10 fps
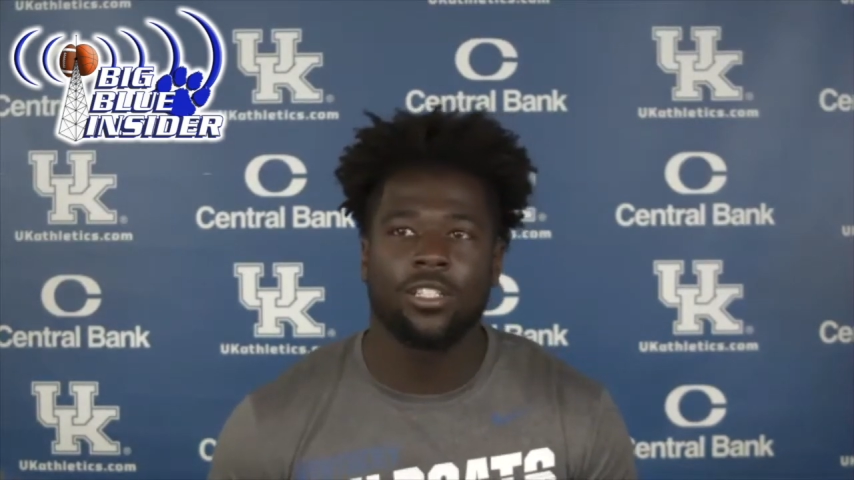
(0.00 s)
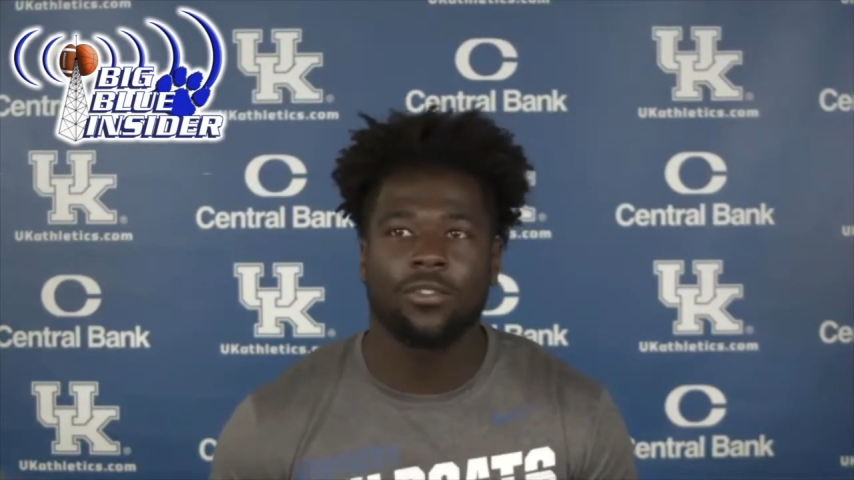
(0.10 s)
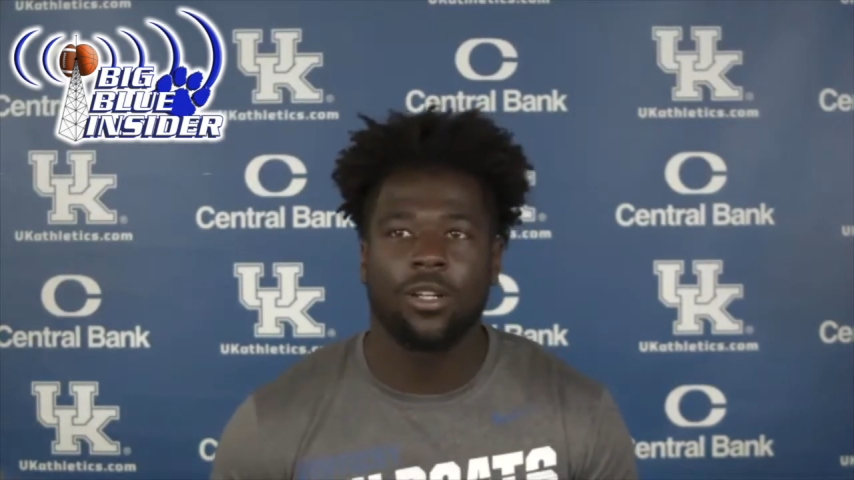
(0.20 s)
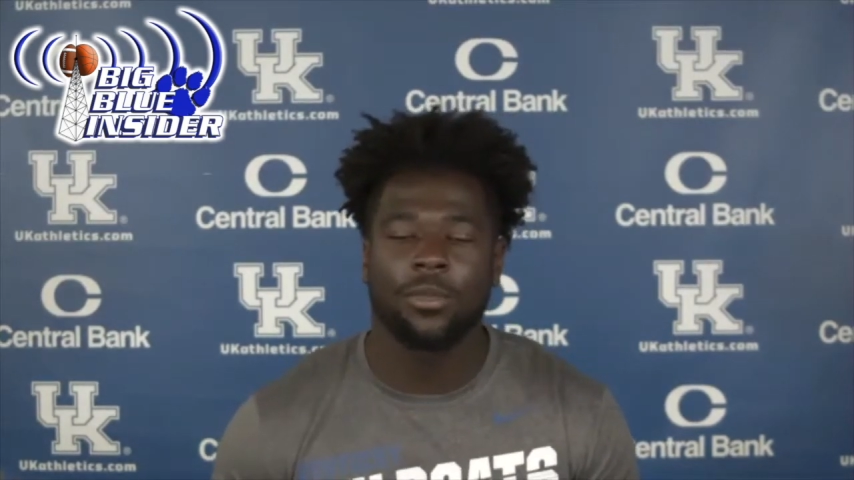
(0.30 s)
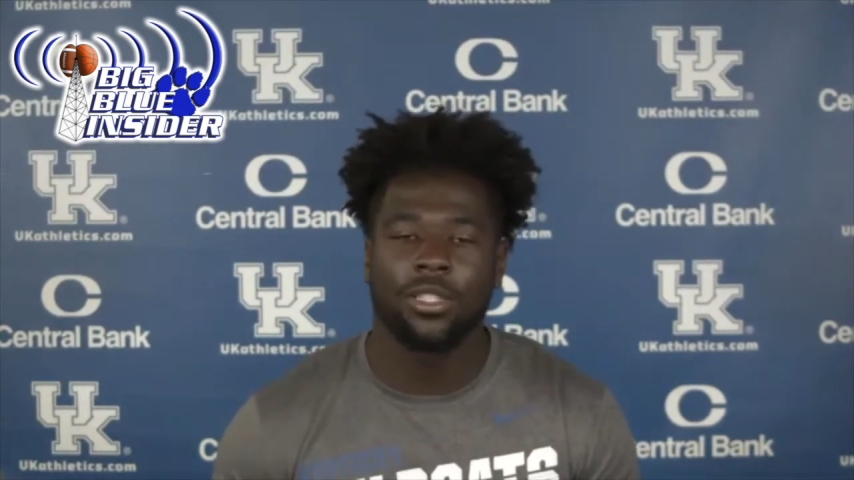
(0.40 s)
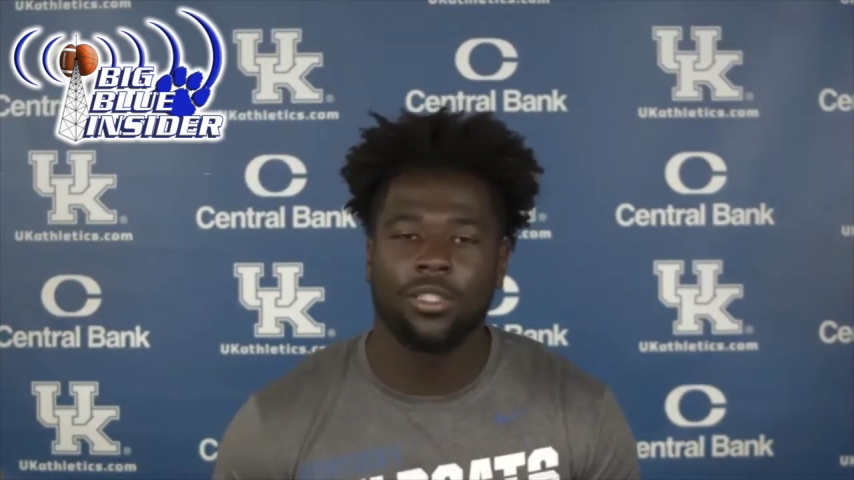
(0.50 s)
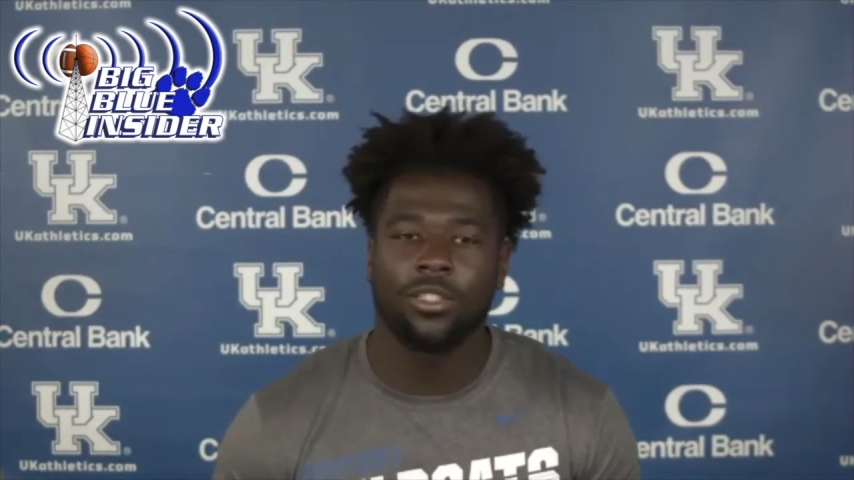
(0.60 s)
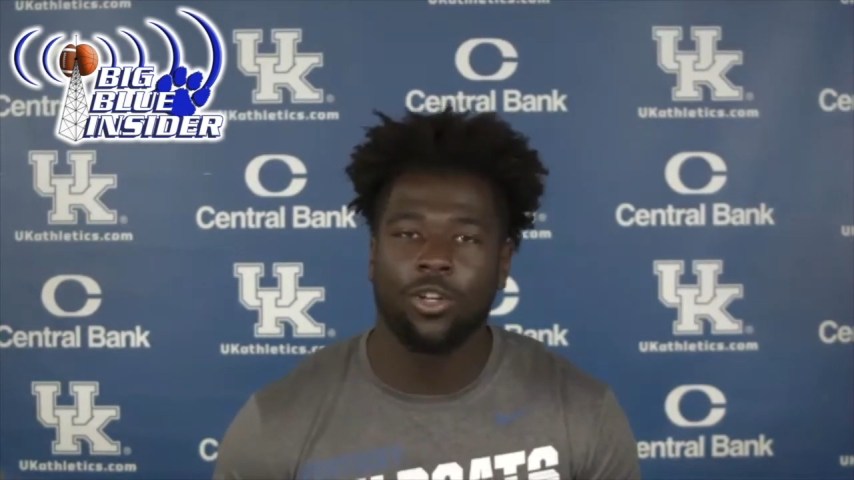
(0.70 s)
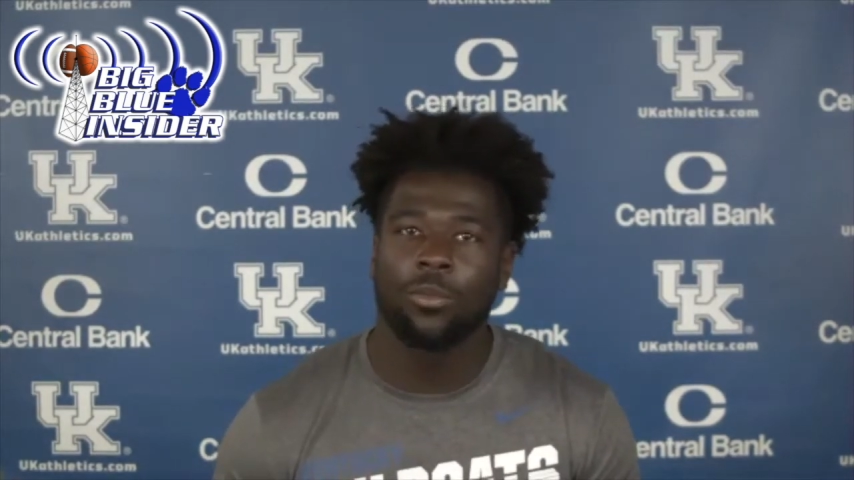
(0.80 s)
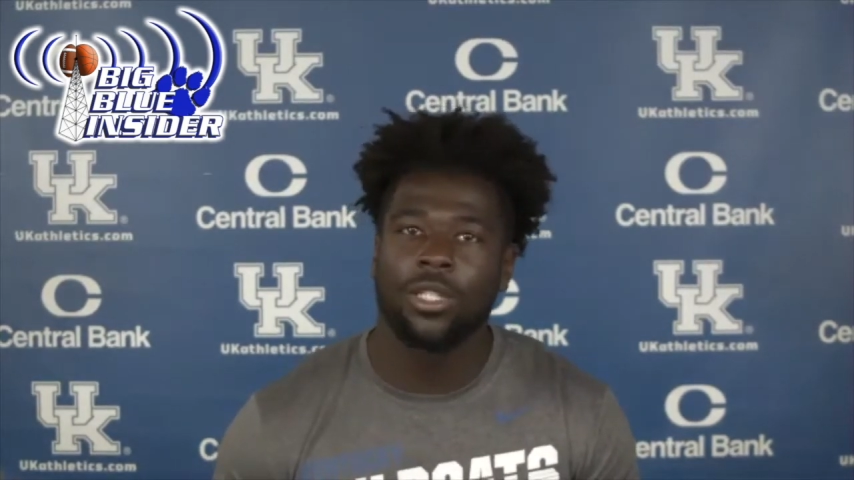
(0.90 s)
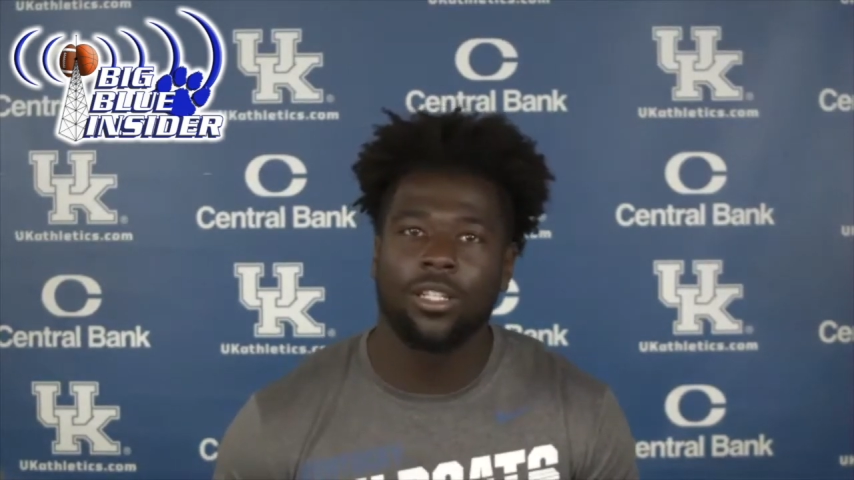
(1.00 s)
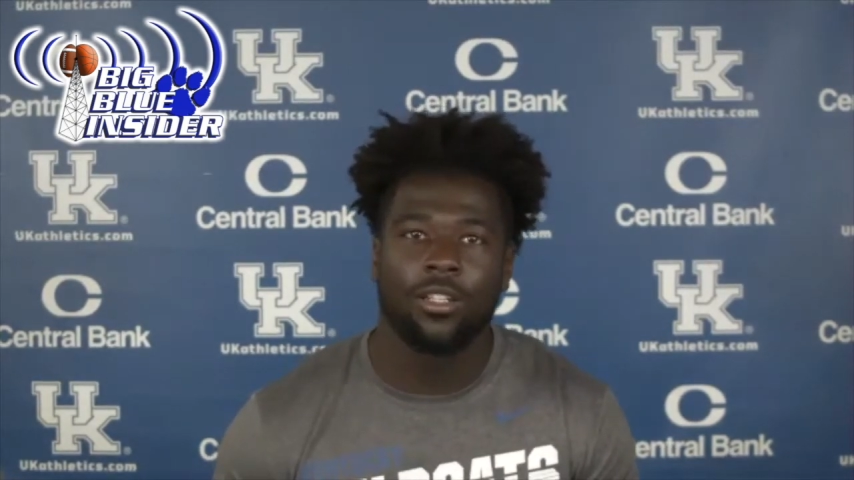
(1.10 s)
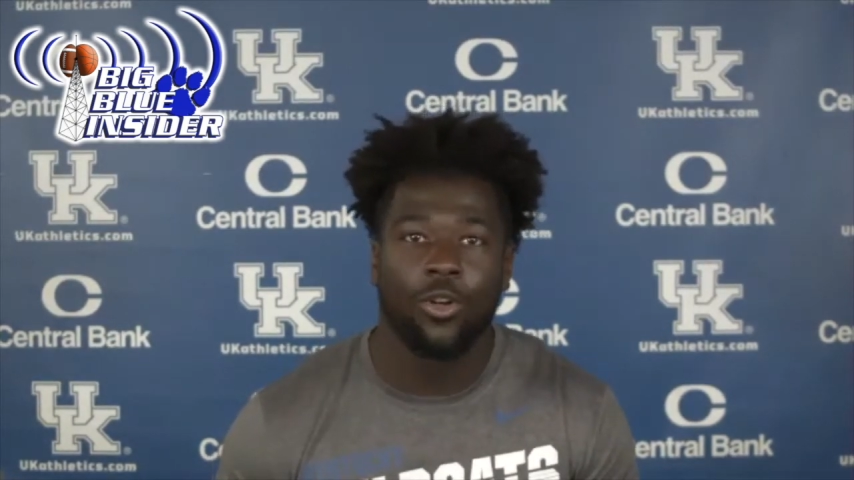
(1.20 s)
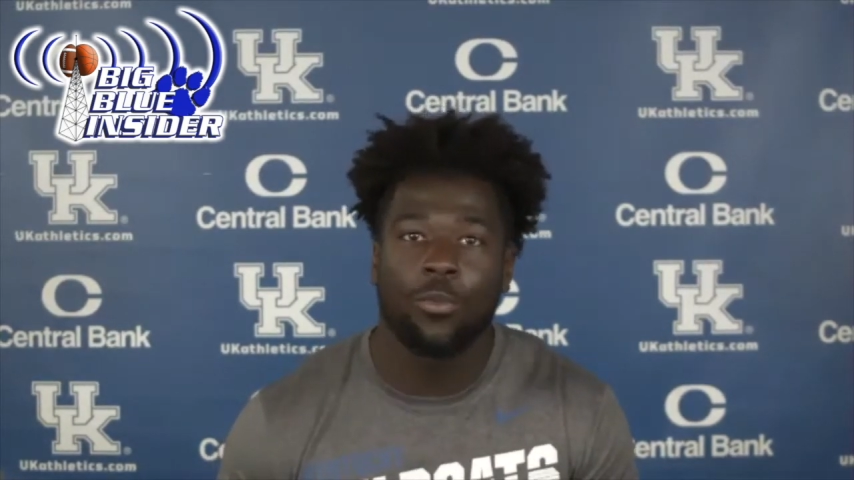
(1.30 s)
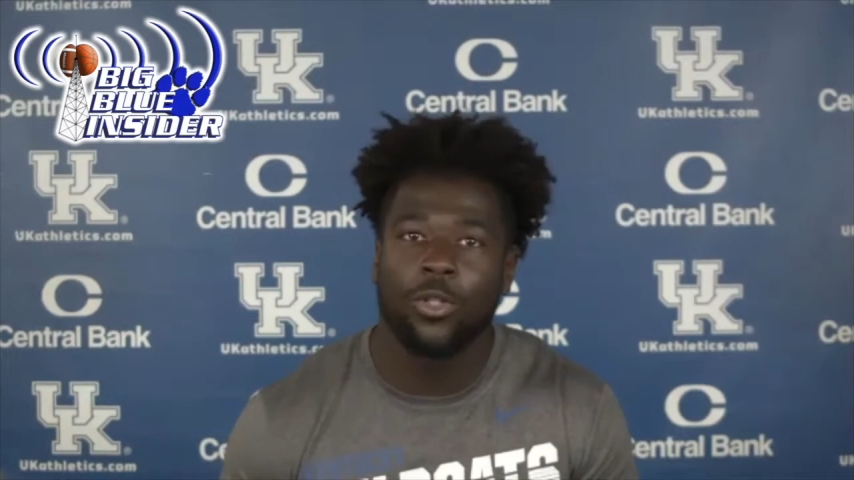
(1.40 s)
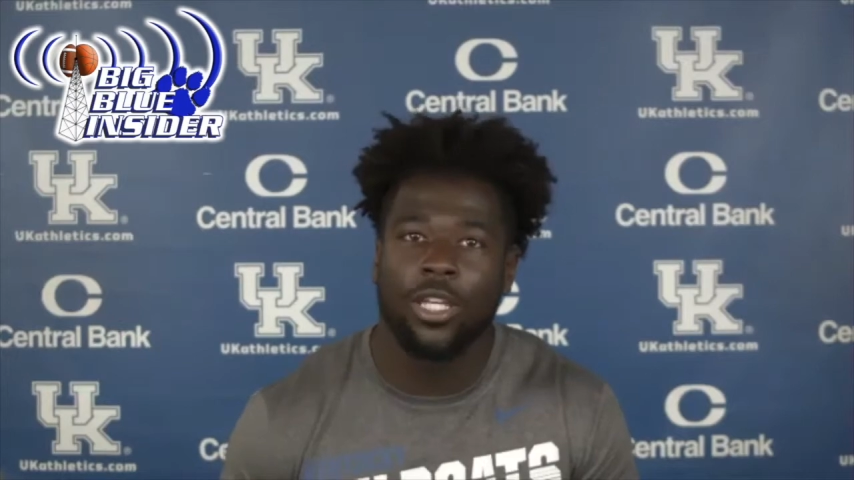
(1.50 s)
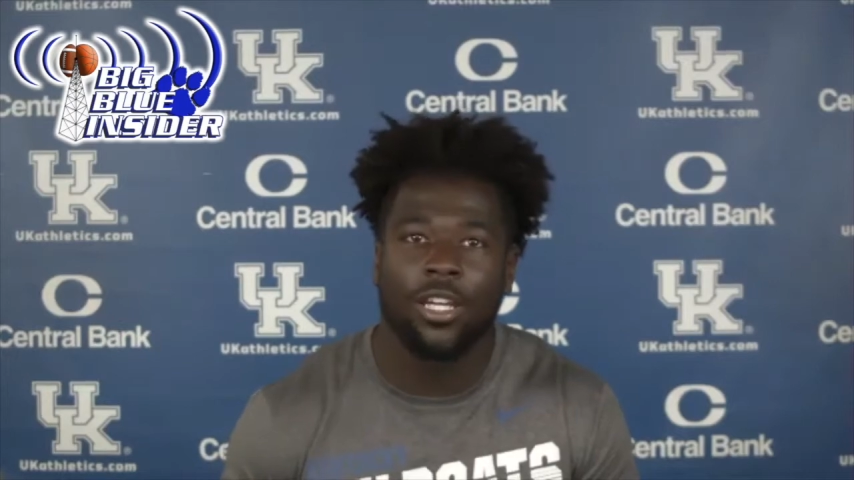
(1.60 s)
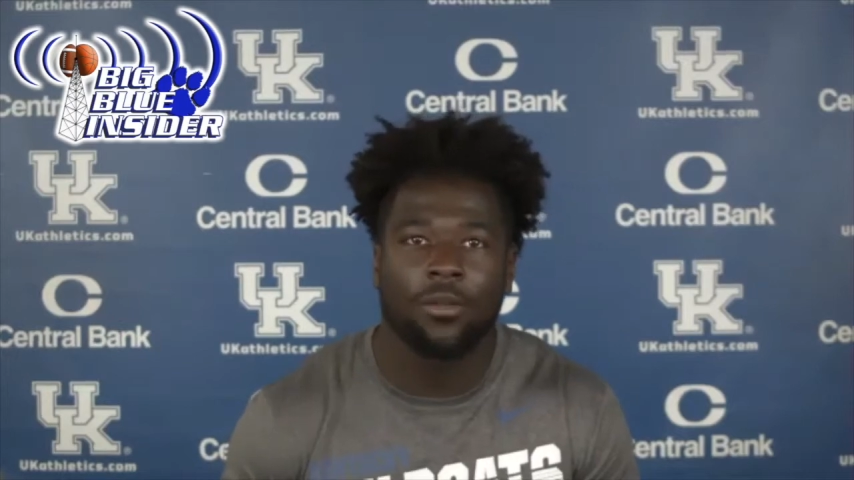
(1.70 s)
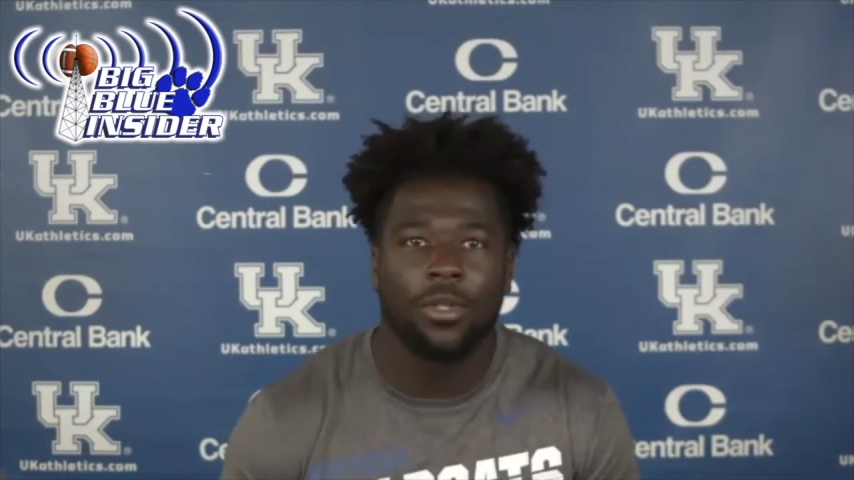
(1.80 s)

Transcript: I mean, normally normal camp